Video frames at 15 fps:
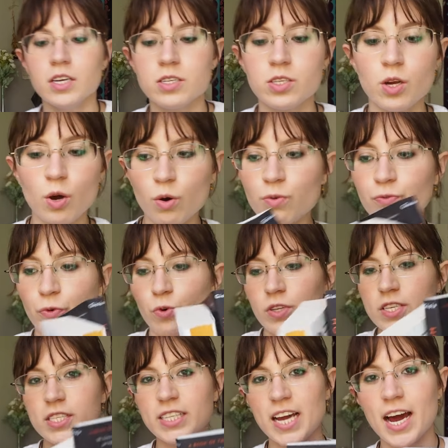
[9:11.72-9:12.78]
So for
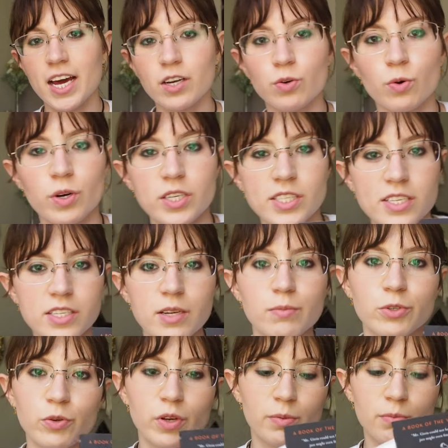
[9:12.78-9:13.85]
this category, since I'm
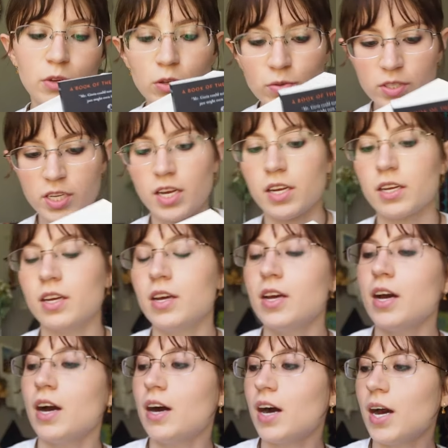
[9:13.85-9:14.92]
doing music,
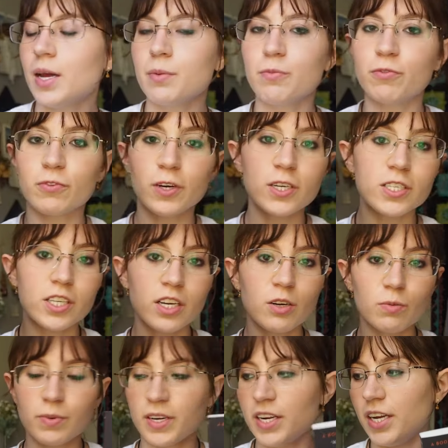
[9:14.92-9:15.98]
I am first going
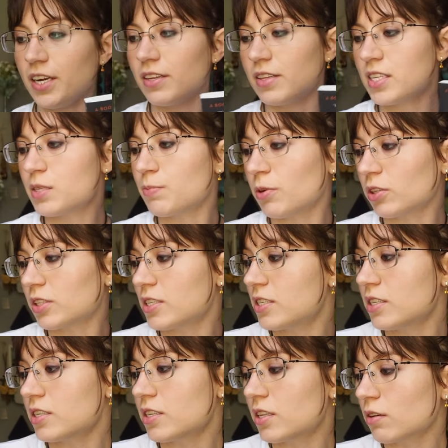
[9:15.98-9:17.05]
to read this book. This
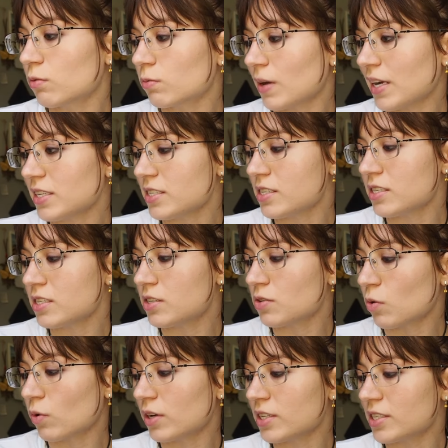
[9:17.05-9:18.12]
is The Rest is
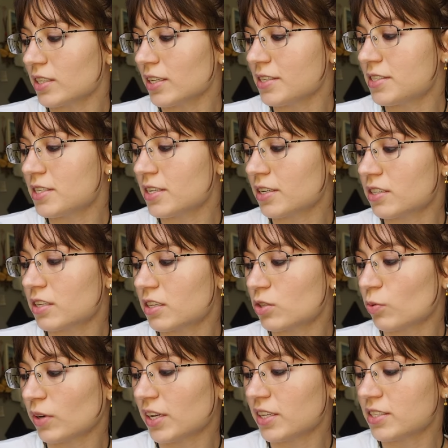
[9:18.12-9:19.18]
Noise, Listening to the
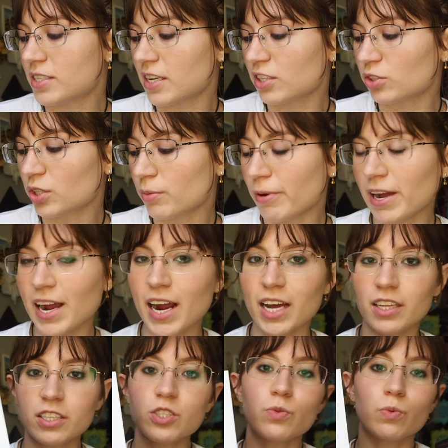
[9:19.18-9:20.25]
20th Century by
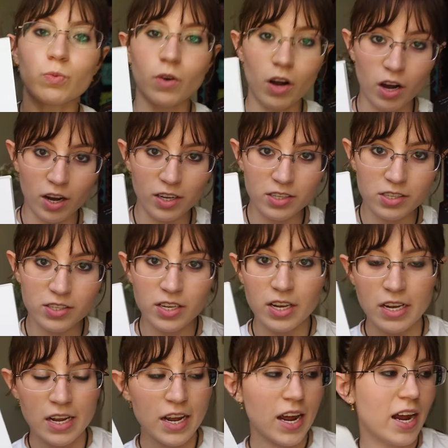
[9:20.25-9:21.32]
Alex Ross.
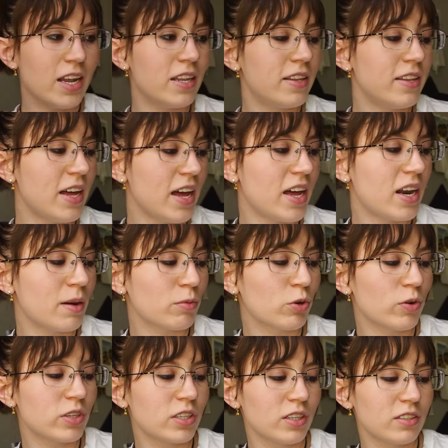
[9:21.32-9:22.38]
And then I'm
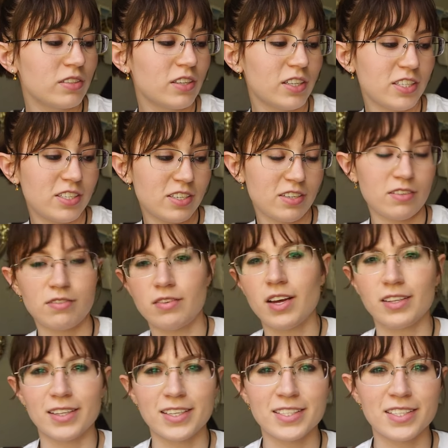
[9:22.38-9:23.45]
going to listen,
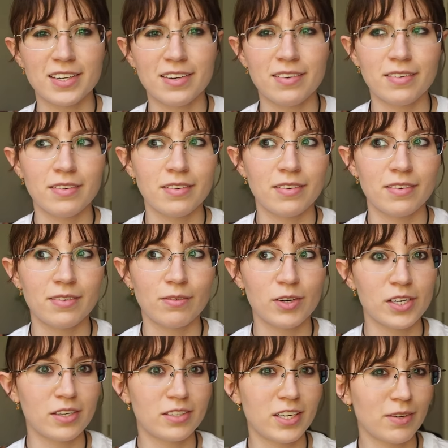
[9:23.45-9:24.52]
not listen.
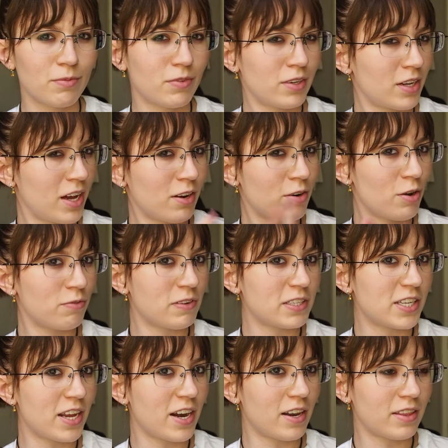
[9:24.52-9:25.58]
What did I, I don't know if I
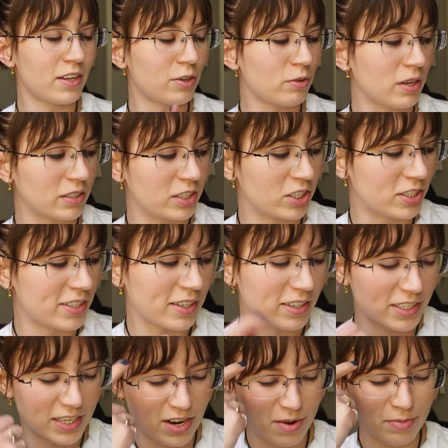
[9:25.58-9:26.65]
said anything correctly just there
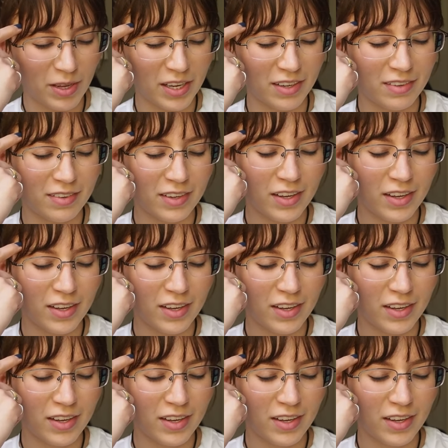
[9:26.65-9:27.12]
because now I'm like,